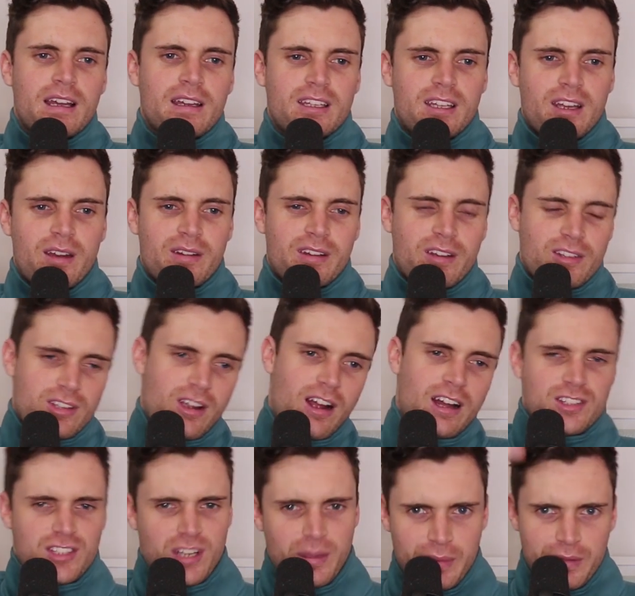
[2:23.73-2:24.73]
you know, and he goes, all
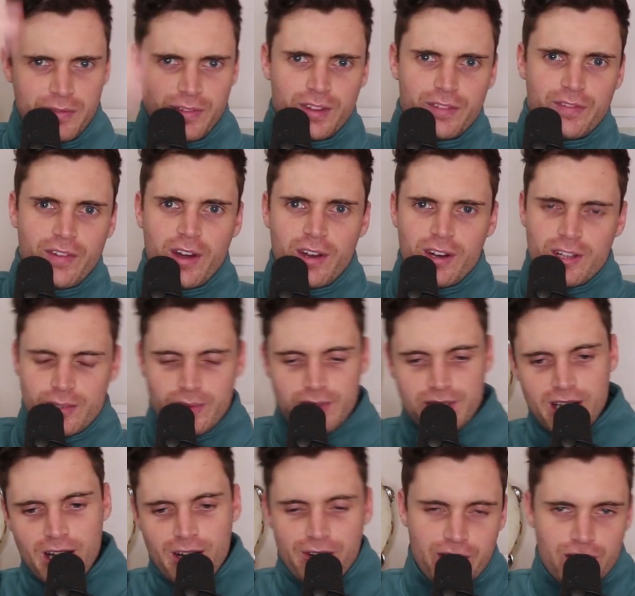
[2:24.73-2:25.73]
right, jump in for the photo. So his
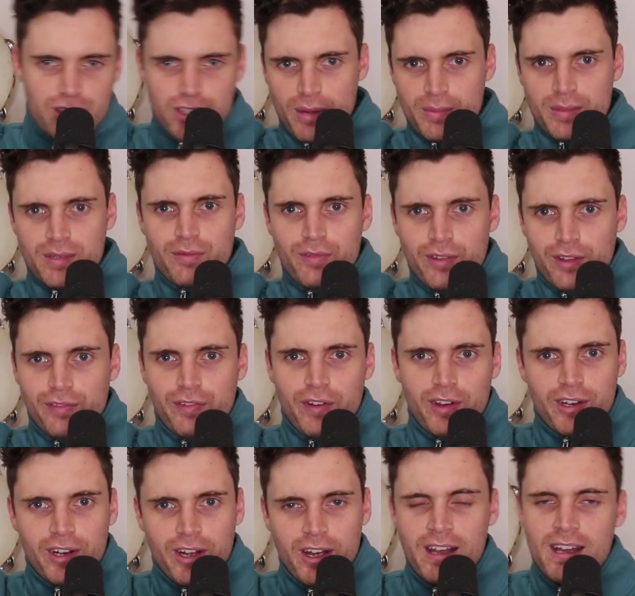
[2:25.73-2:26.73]
girlfriend jumps in for the
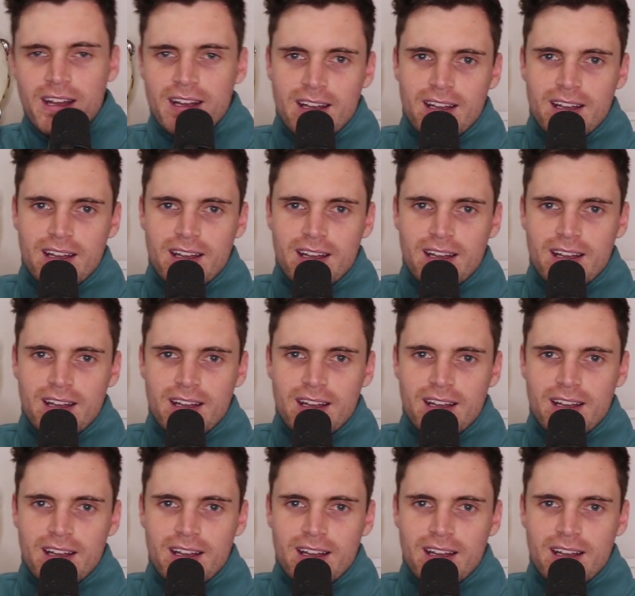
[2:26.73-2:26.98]
photo.